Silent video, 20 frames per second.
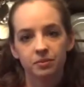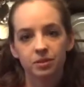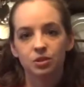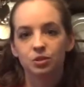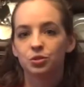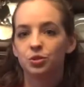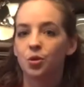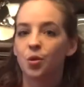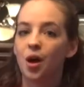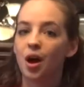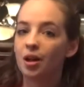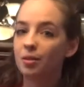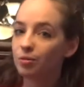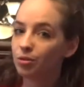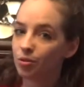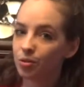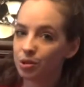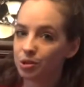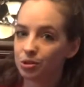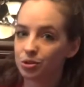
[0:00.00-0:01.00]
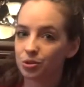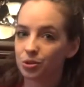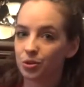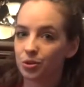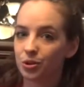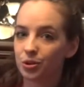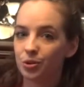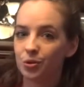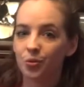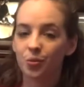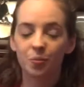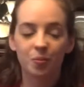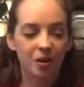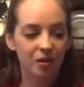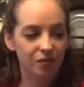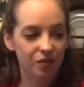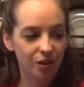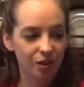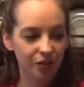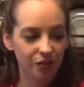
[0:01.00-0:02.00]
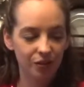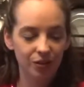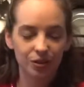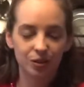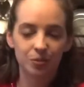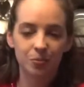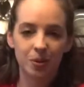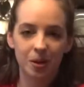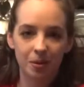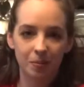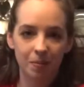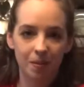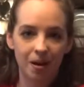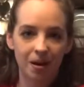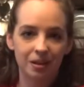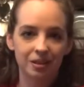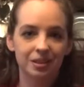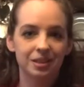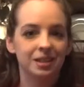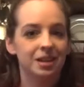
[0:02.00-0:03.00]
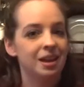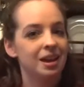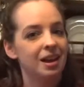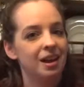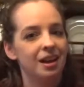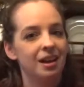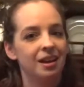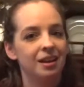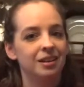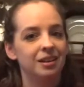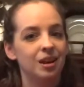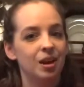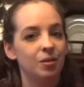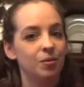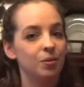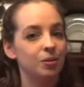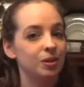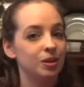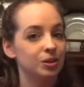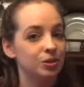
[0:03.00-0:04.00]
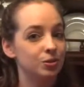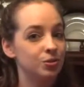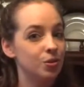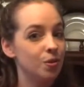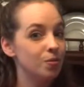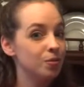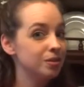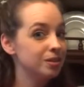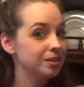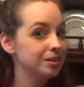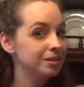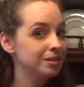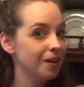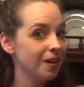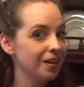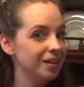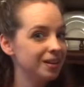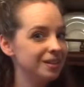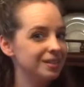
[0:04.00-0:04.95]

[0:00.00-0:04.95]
So I'm going to show you my very first pink box and I will let you know what's inside.